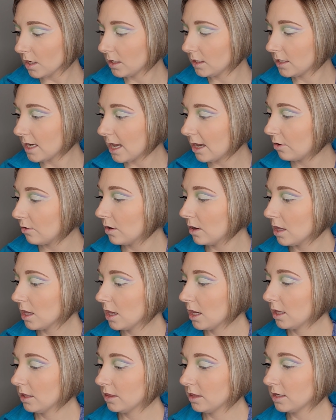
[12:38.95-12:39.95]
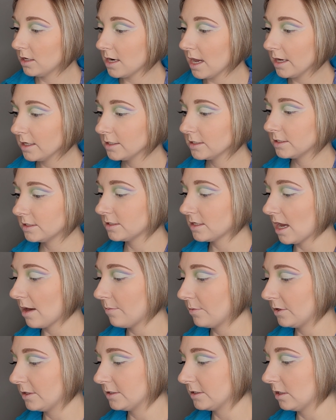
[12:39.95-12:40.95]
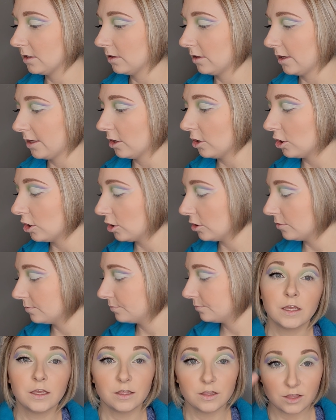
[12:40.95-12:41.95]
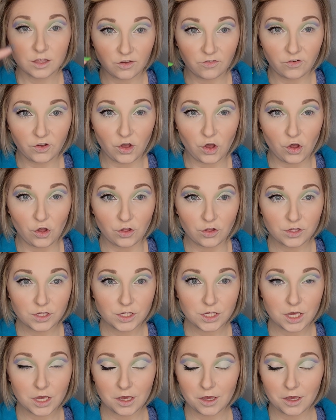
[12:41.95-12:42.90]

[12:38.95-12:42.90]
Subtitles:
Now, the next step is a little difficult.